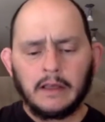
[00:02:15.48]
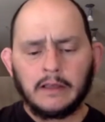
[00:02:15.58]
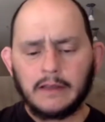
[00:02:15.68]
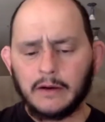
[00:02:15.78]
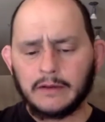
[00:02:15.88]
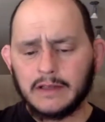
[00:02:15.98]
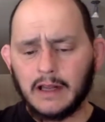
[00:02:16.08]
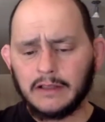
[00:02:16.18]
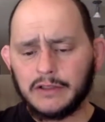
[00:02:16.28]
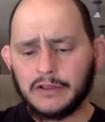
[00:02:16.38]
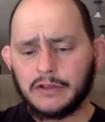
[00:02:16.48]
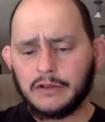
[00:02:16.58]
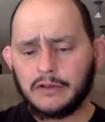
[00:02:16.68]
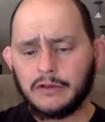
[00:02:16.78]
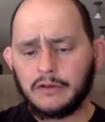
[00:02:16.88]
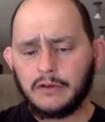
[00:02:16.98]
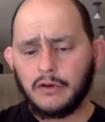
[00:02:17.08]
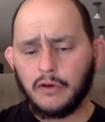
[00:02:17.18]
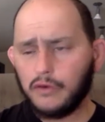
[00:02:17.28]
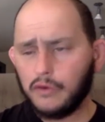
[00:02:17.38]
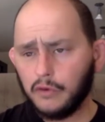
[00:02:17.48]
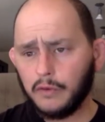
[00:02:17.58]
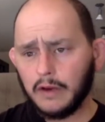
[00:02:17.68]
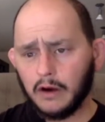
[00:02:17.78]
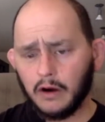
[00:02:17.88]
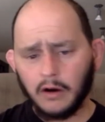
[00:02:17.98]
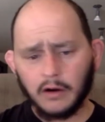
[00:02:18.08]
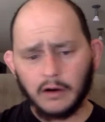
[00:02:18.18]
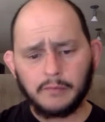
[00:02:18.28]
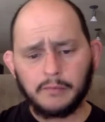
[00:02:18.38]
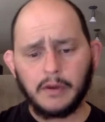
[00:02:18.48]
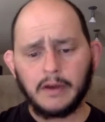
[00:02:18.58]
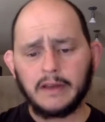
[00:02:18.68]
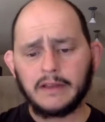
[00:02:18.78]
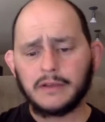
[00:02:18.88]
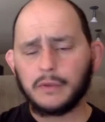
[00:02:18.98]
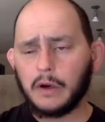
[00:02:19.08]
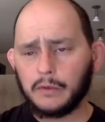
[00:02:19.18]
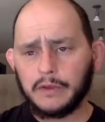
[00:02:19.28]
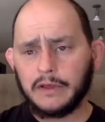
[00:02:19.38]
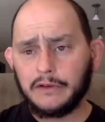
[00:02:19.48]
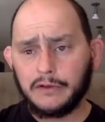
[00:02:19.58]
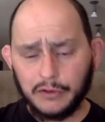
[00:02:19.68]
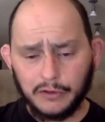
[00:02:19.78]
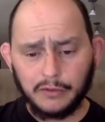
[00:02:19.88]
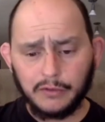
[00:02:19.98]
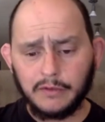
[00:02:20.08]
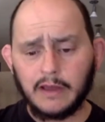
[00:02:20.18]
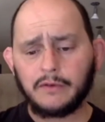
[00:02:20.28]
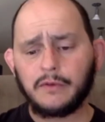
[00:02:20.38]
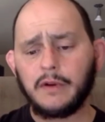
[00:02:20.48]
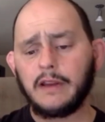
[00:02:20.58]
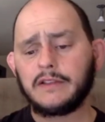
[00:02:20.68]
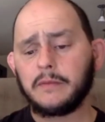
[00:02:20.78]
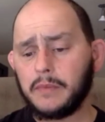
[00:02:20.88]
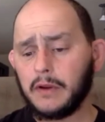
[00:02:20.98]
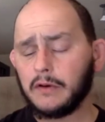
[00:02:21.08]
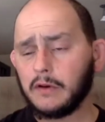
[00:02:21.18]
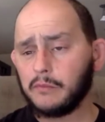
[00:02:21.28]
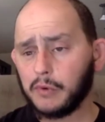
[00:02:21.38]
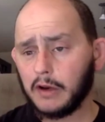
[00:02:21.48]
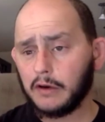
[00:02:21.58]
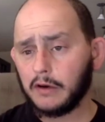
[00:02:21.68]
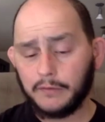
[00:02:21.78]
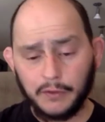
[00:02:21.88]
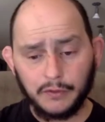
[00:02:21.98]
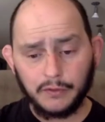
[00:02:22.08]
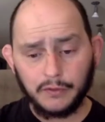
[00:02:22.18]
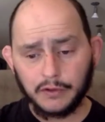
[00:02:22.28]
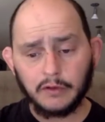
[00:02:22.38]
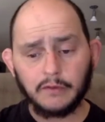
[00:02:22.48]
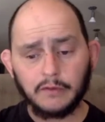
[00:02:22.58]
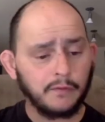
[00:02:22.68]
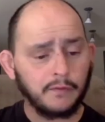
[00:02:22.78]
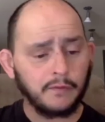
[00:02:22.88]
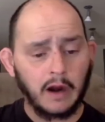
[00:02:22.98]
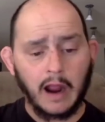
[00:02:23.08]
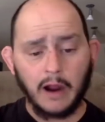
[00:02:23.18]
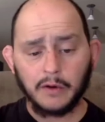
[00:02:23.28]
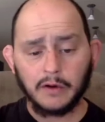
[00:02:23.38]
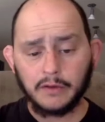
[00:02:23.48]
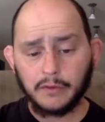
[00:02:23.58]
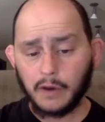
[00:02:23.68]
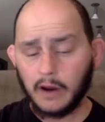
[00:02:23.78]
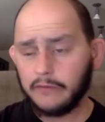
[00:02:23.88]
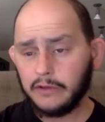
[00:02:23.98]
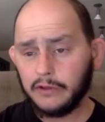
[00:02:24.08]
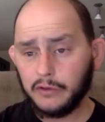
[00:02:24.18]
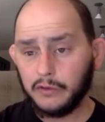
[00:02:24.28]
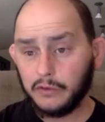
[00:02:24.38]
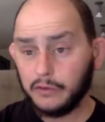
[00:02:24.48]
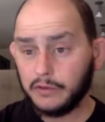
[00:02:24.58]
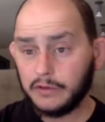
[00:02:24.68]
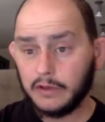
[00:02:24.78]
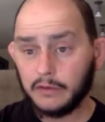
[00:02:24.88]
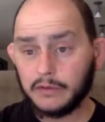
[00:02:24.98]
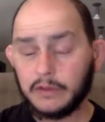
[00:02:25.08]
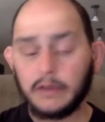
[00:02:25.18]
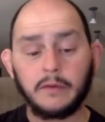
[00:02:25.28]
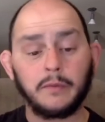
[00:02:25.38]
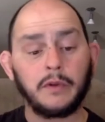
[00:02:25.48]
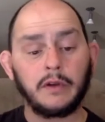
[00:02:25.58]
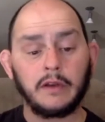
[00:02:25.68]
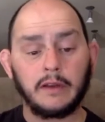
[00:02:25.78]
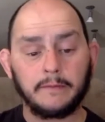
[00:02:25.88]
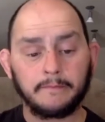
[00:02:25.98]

Now, it's not just who we are, but it's what we do that creates a bigger and brighter future for our thriving UUCOC community.